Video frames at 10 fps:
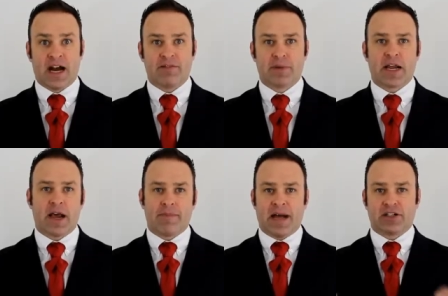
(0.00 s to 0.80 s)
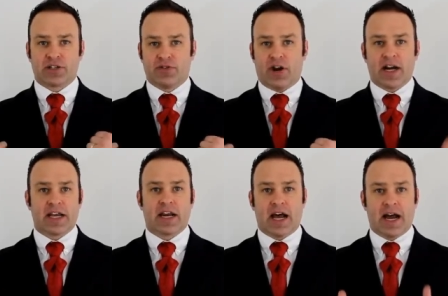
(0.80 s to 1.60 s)
Hi everybody, I'm Patrick
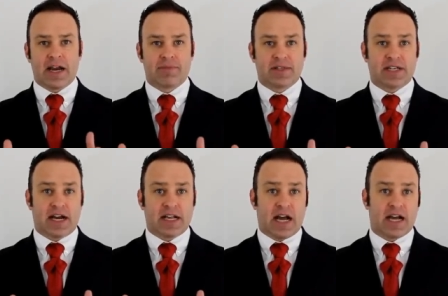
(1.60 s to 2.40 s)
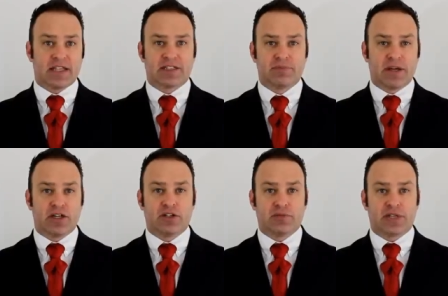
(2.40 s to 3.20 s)
Novotny and I am the Tie Guy. This is my
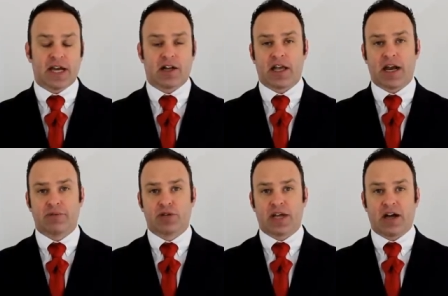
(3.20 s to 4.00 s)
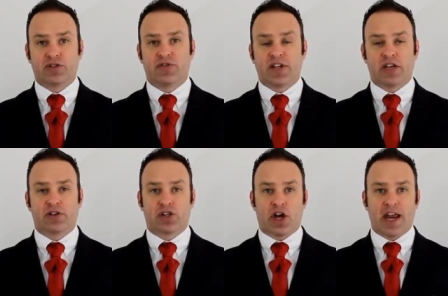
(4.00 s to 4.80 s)
YouTube channel and I'm doing how-to
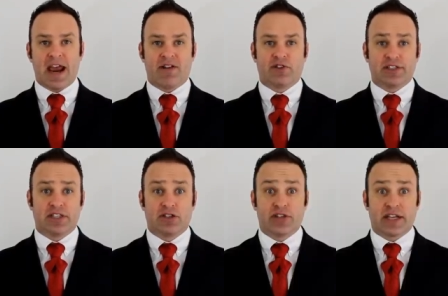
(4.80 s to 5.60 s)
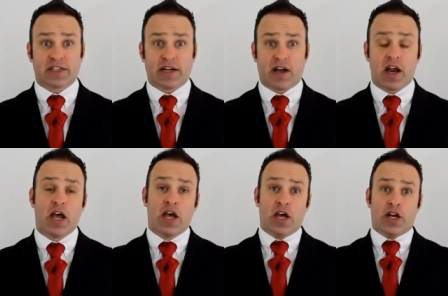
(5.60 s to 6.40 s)
videos on every single necktie knot
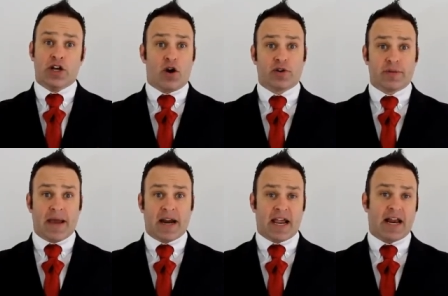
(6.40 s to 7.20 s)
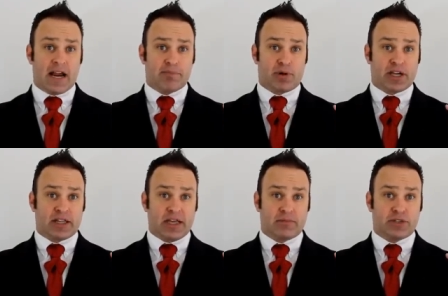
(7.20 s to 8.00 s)
known to man and I'm
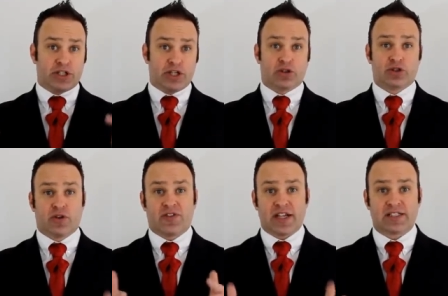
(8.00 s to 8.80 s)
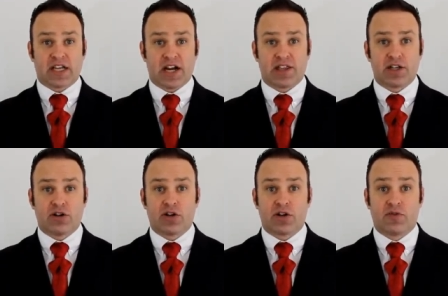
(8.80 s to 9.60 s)
bringing them to you. So if that's the kind of thing
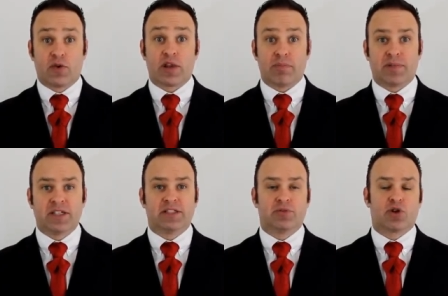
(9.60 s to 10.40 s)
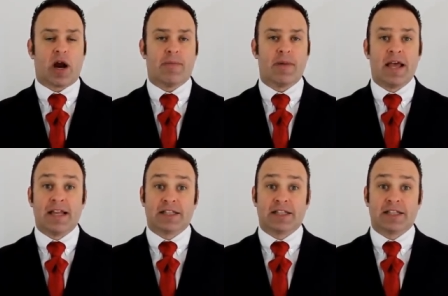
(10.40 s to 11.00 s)
you're looking for, then please subscribe.